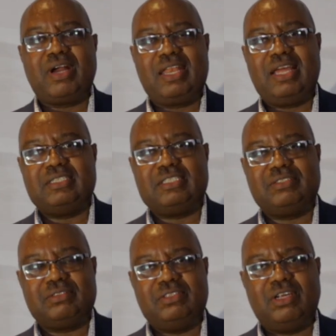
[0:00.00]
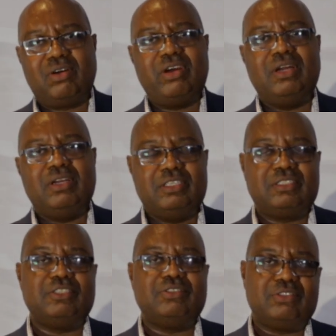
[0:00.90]
organizations, the Royal
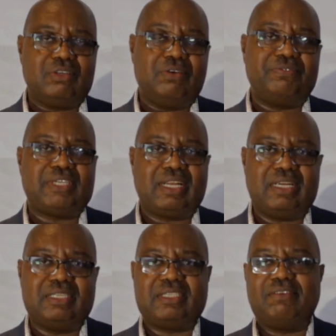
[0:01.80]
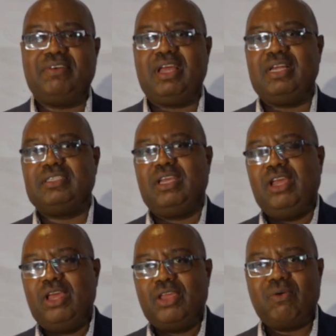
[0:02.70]
Institution of Chartered Surveyors,
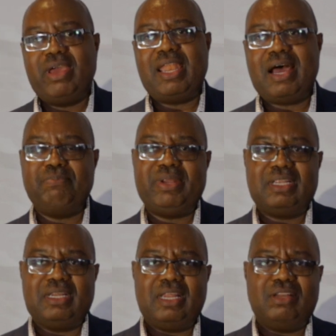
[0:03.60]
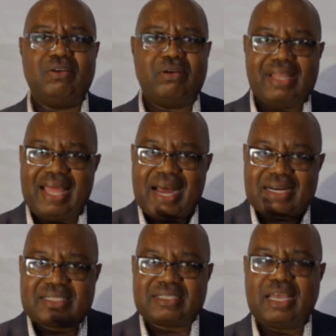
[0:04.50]
UN Habitat, and all. They
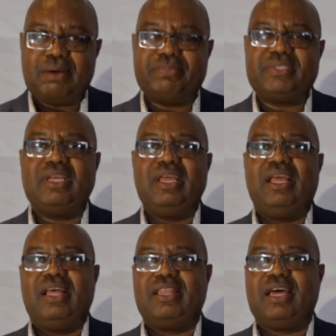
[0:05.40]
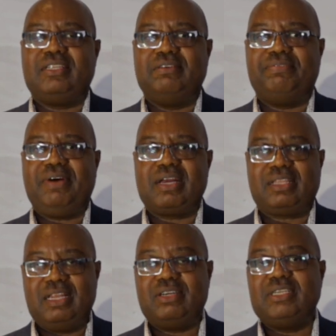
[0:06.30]
accept that, in
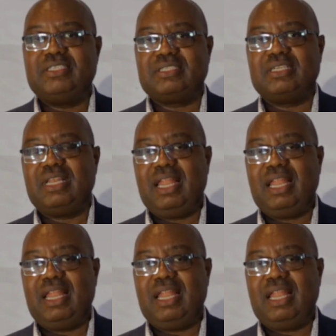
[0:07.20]
fact, unregistered